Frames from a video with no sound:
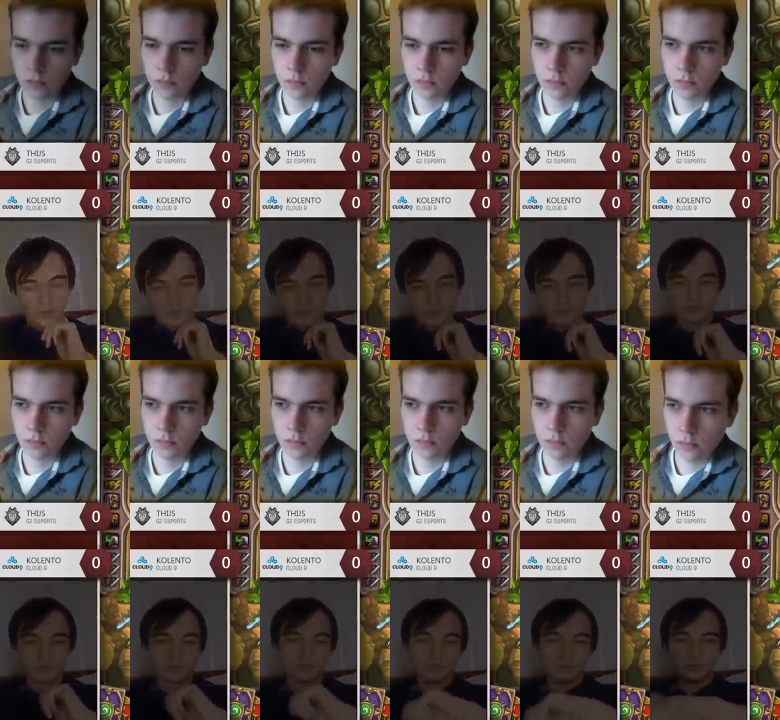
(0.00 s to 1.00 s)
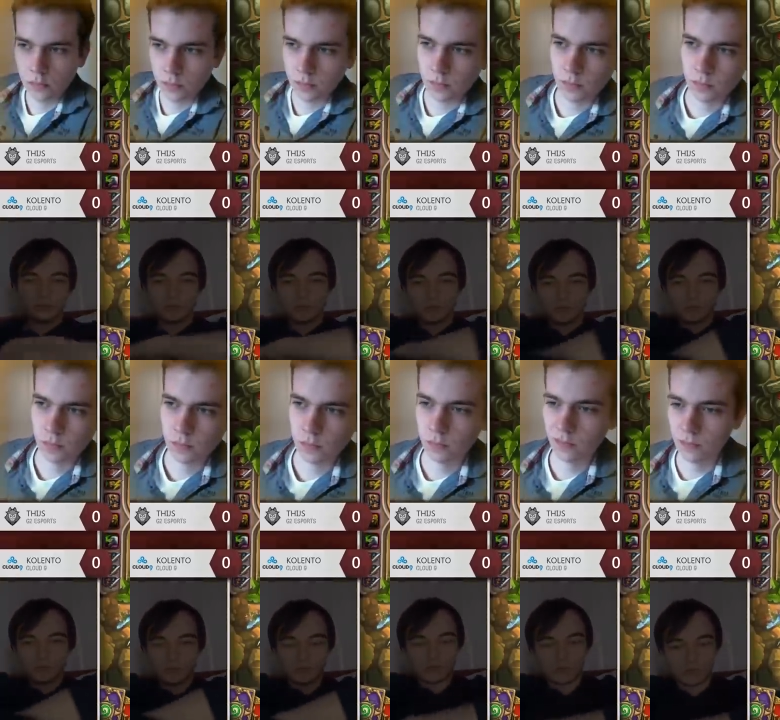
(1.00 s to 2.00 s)
Speaker 1: can pick his poison here as to which
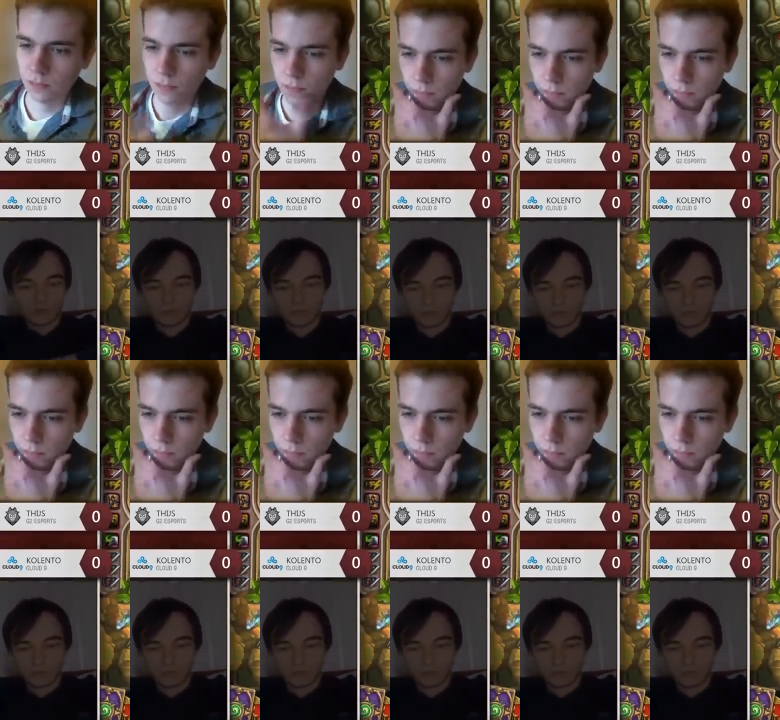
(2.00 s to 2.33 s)
card he wants to